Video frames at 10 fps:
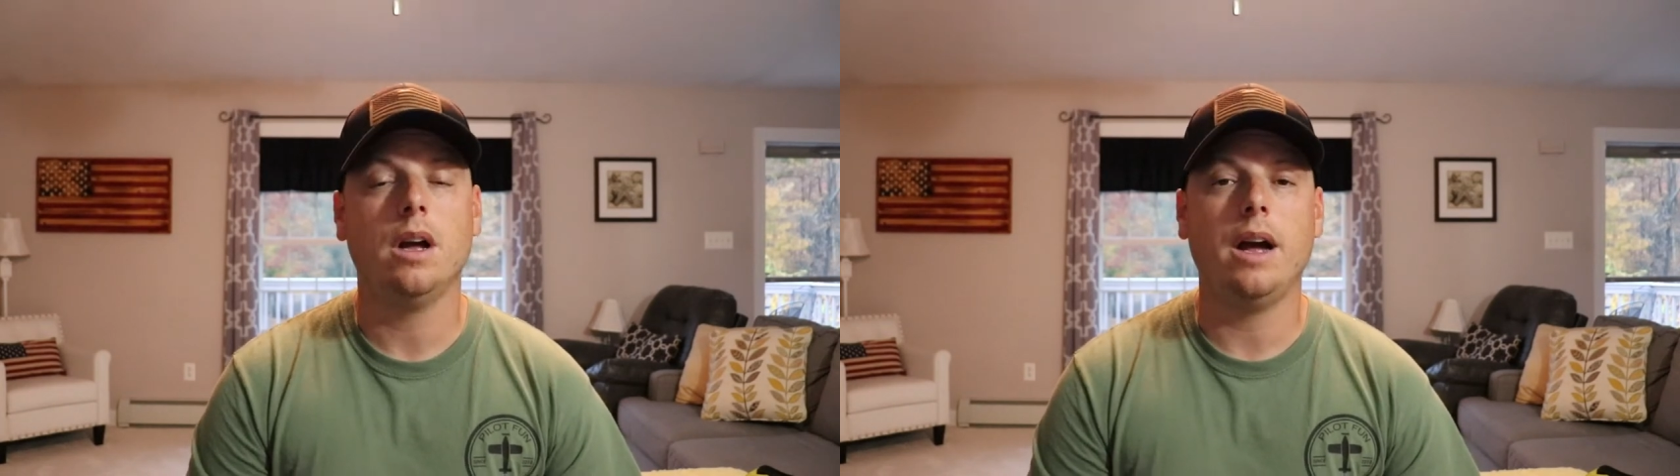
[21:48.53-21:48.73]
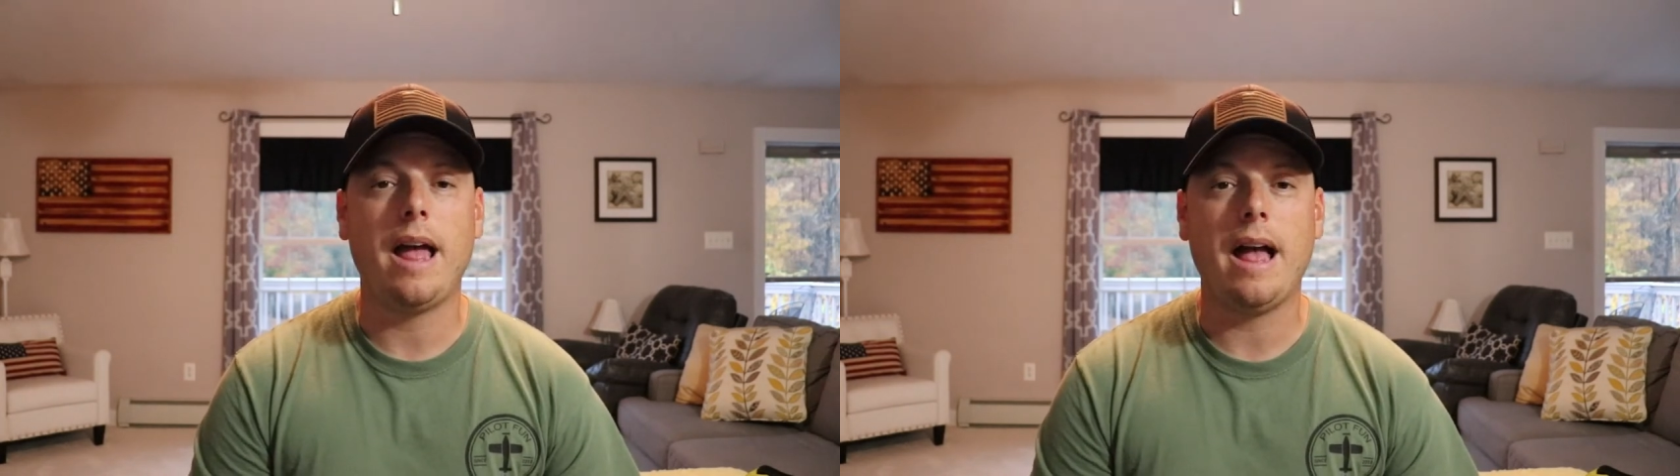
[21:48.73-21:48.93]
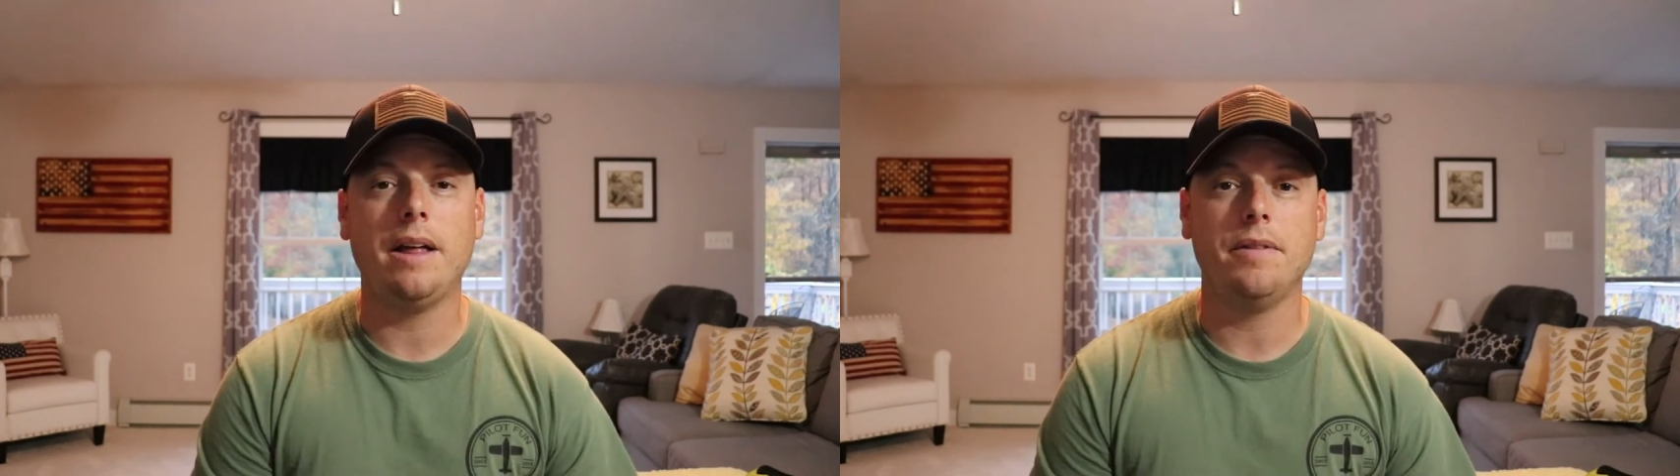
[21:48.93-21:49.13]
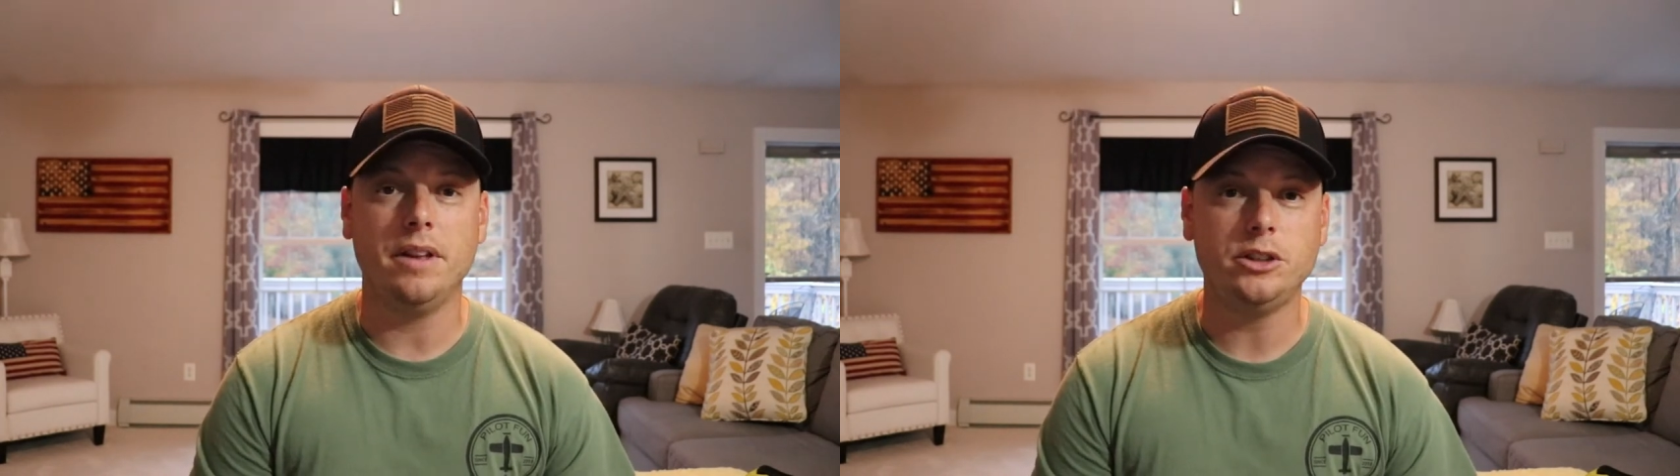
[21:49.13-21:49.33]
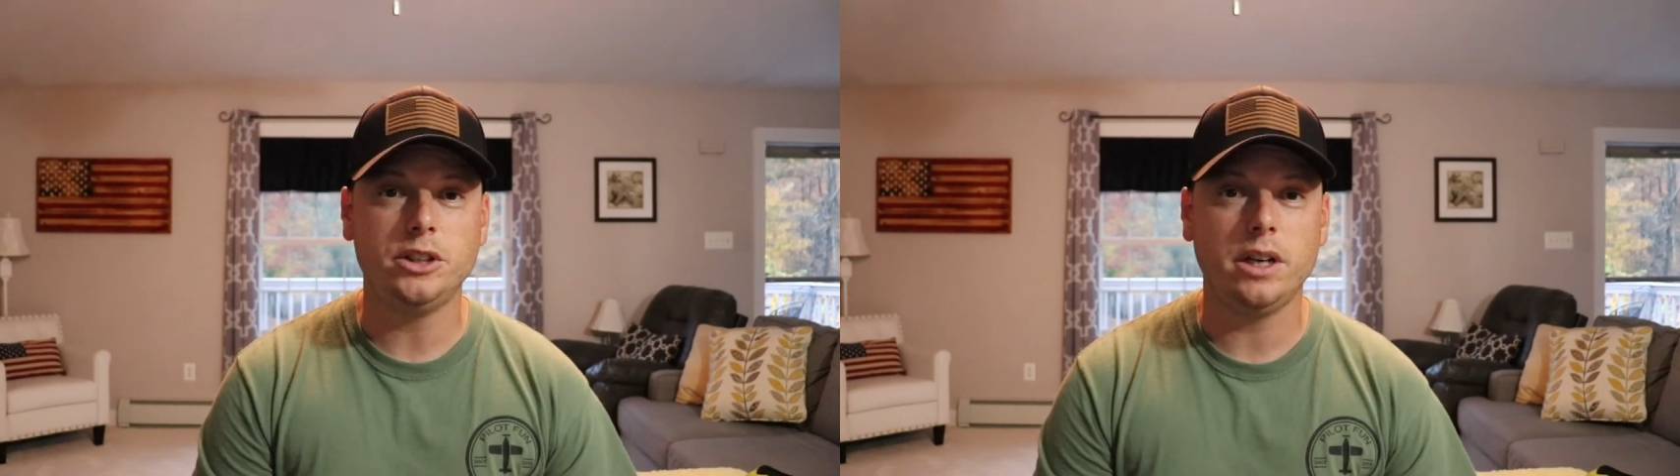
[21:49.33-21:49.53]
I had
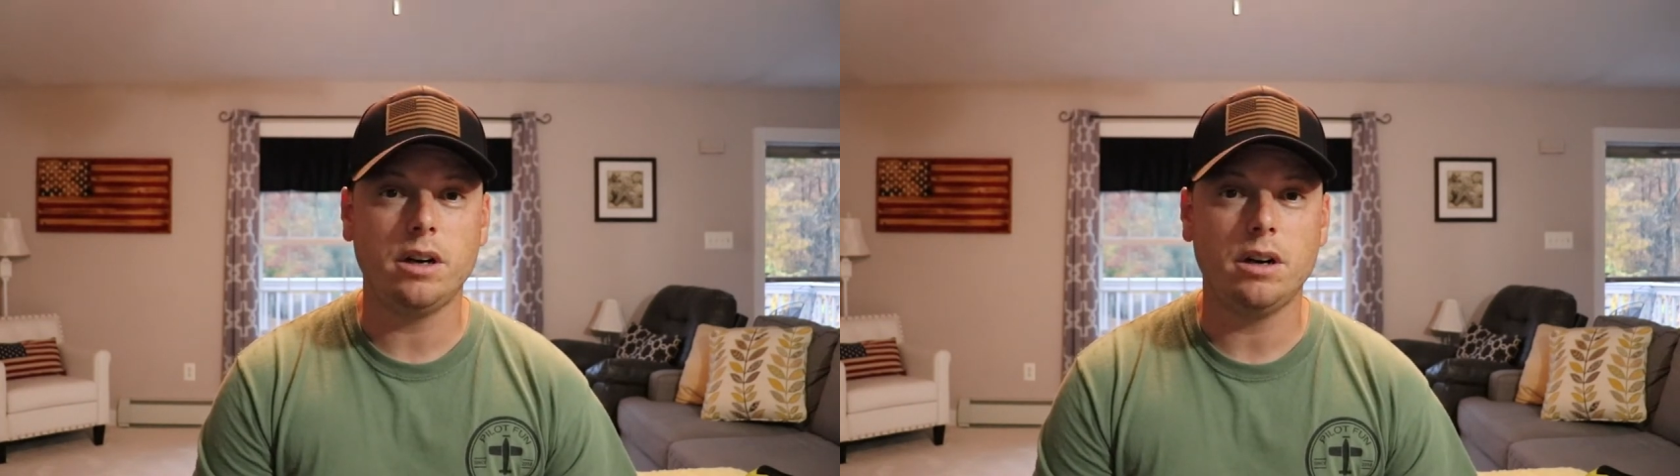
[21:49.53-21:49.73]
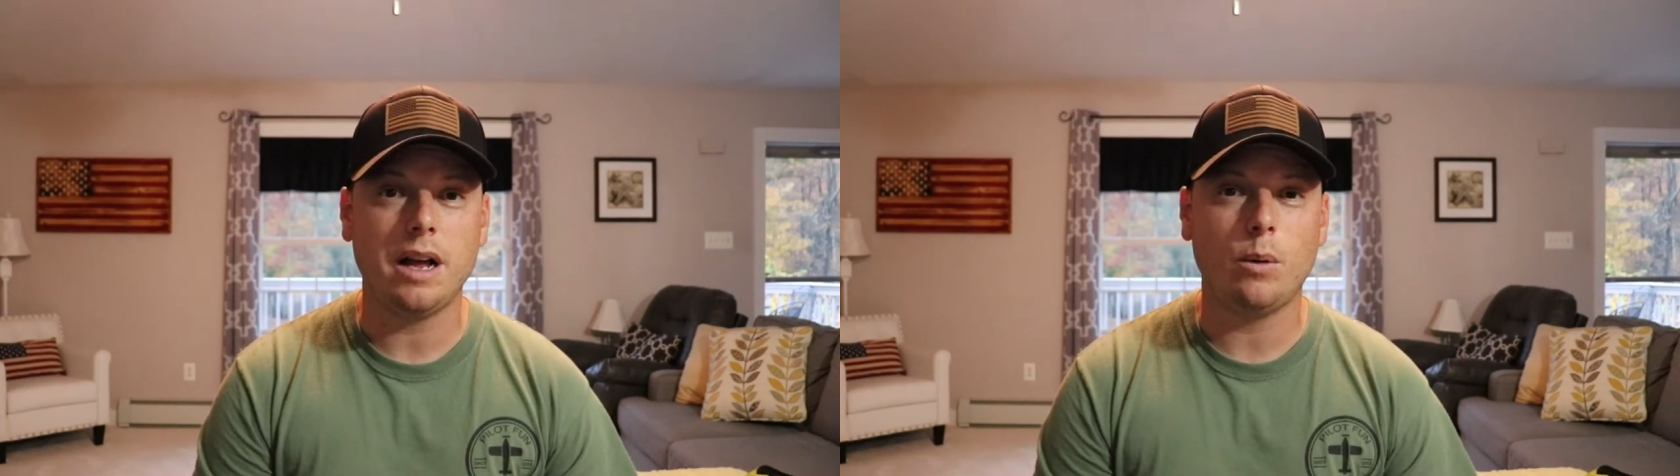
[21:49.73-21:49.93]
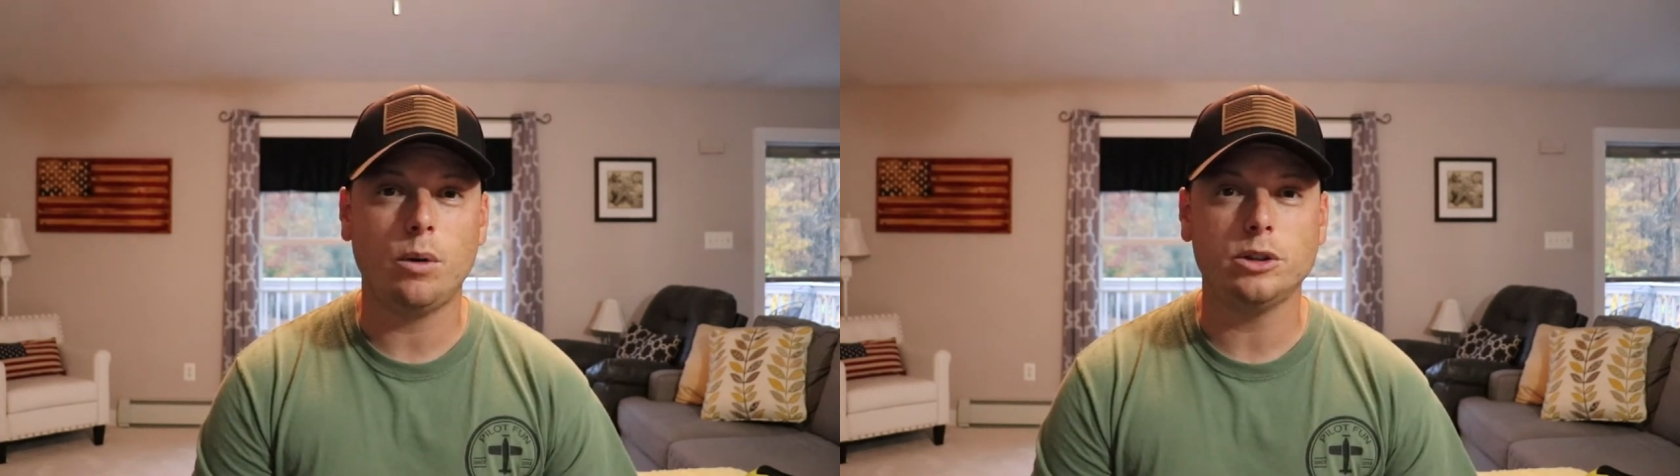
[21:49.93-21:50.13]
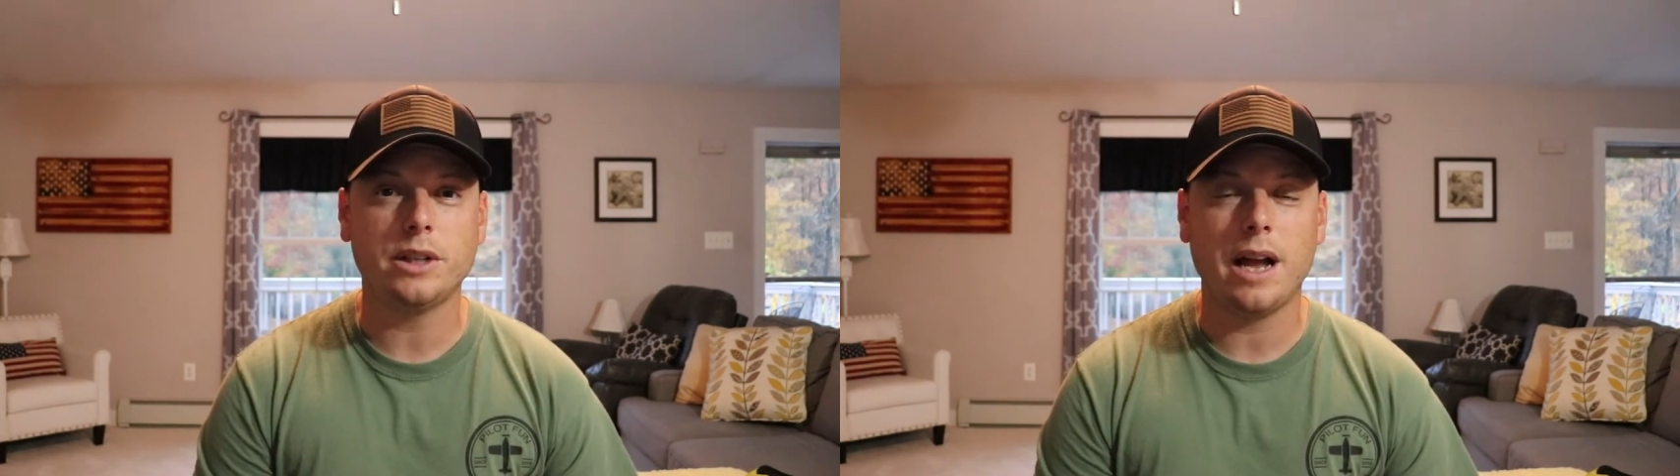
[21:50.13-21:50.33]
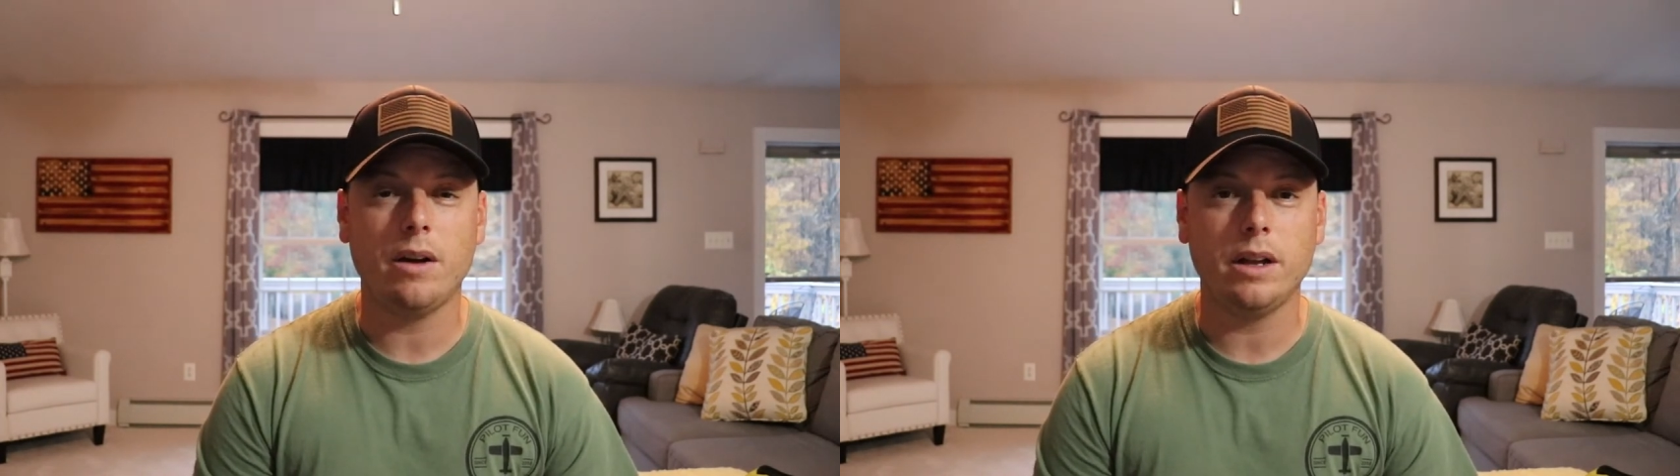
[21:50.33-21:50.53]
this year at
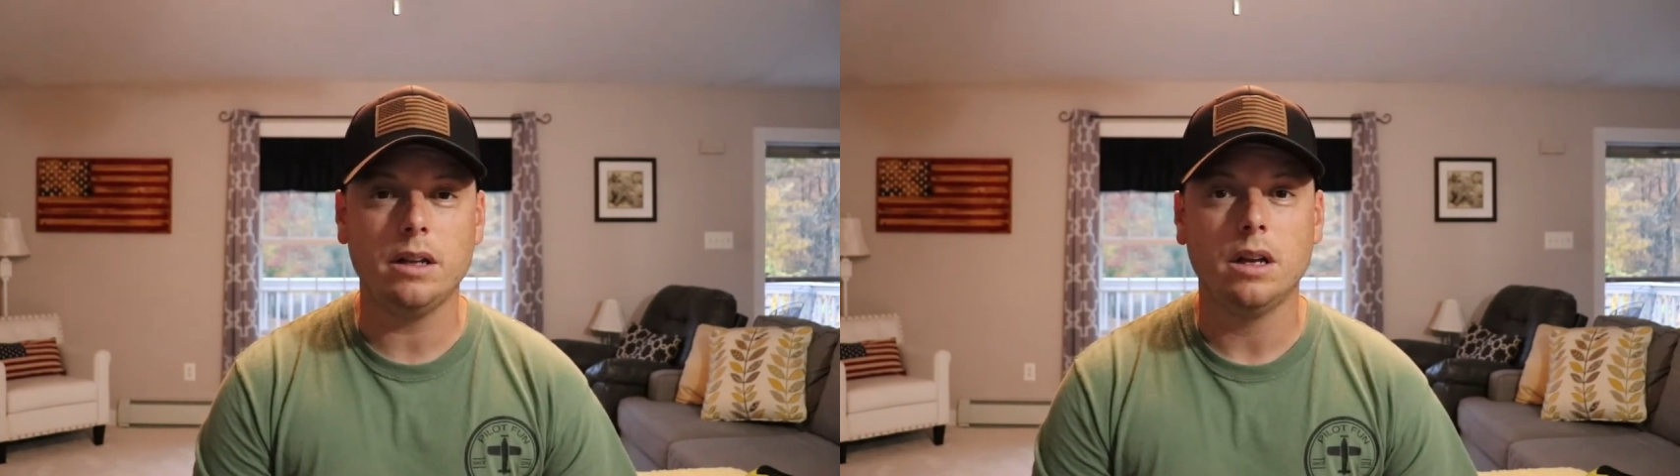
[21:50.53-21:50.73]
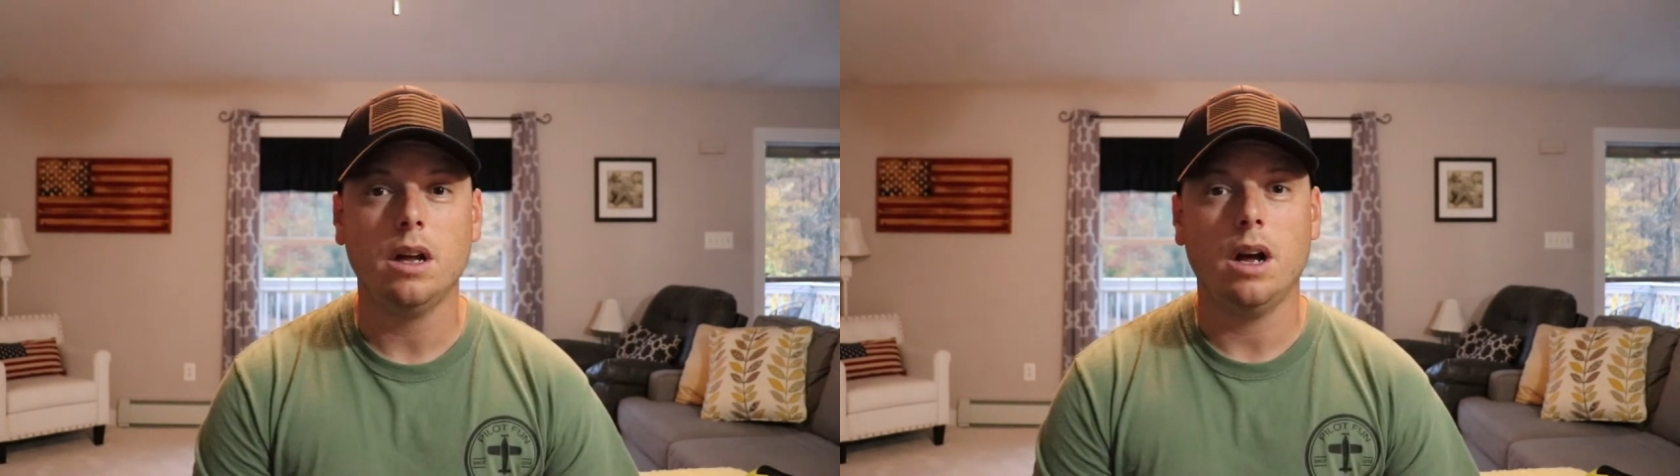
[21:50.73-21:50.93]
Orange County.